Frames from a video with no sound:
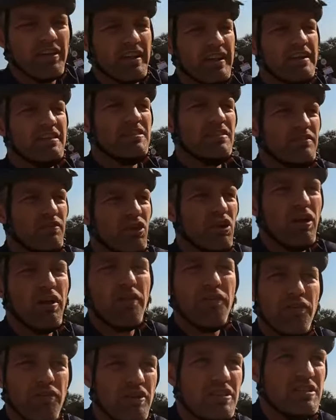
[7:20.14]
interval,
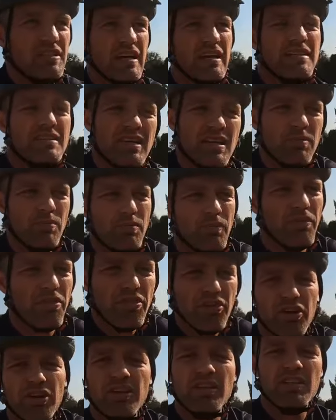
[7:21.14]

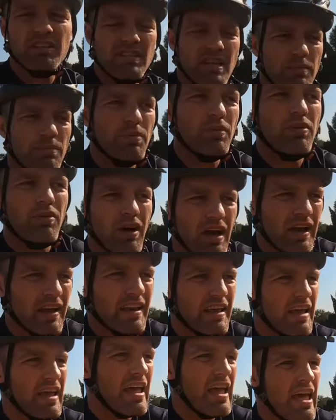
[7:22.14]
third tempo ride,
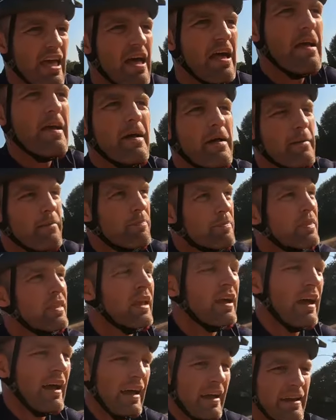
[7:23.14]

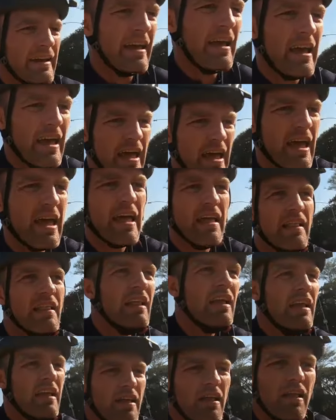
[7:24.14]
and
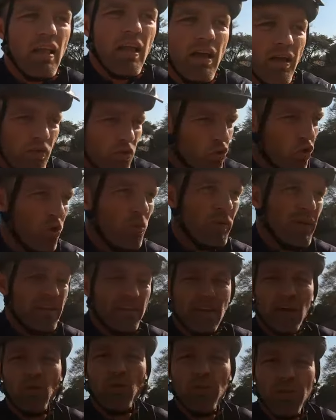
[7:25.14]
normally
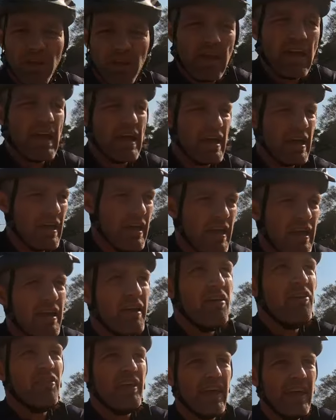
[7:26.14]
that will be
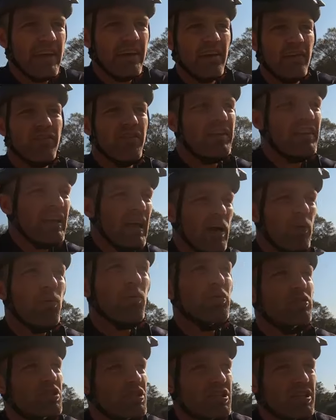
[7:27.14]
the end of it. Now we
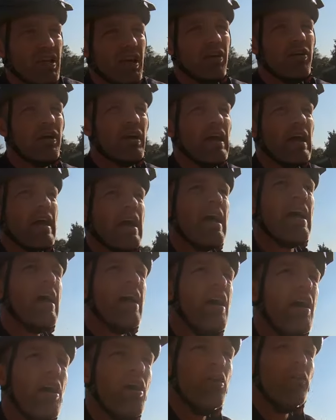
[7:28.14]
will just go
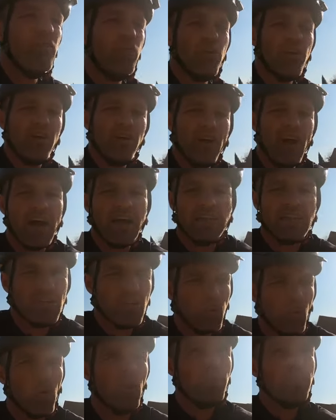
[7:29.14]
for a
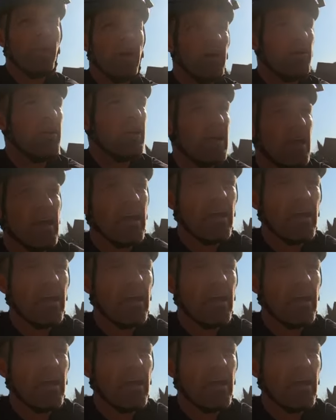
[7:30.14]
nice warm down